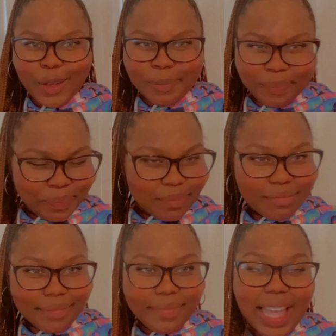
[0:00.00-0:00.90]
at
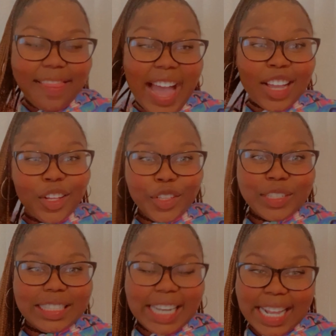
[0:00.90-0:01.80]
all.
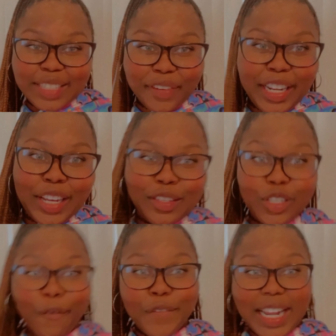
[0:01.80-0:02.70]
So
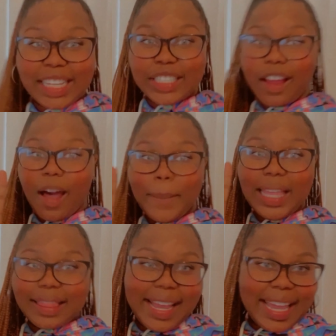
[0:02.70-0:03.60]
that
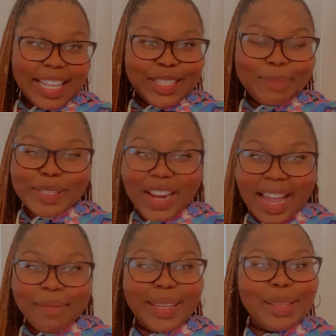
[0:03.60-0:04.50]
concludes today's
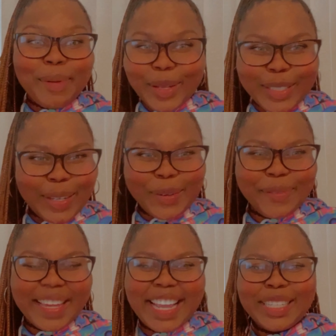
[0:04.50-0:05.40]
video. Don't today's
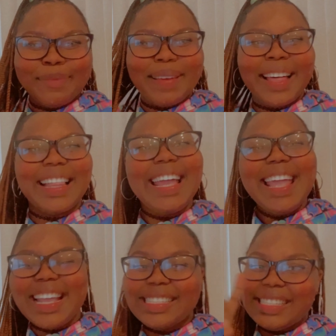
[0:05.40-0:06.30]
video. Don't forget to
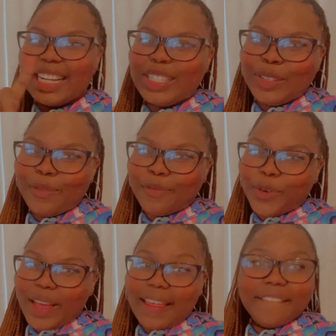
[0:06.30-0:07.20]
comment, like, and
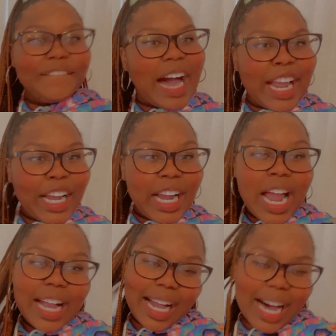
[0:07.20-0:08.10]
subscribe. Hit the
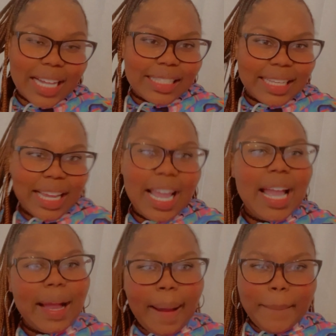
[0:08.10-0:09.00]
post notification
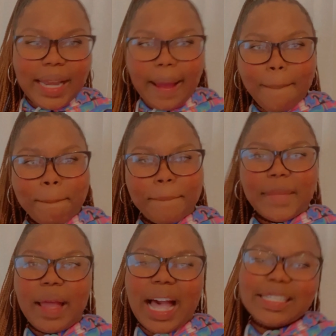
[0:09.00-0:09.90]
bell and stay
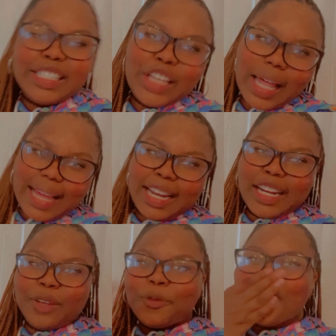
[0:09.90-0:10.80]
tuned for the
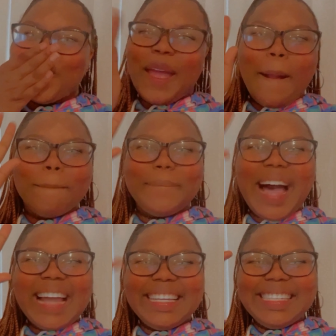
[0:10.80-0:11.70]
fire
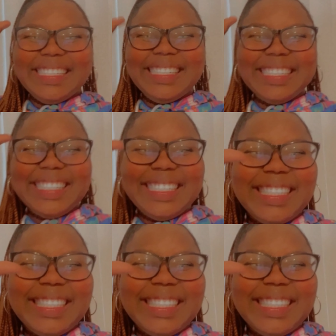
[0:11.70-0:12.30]
content coming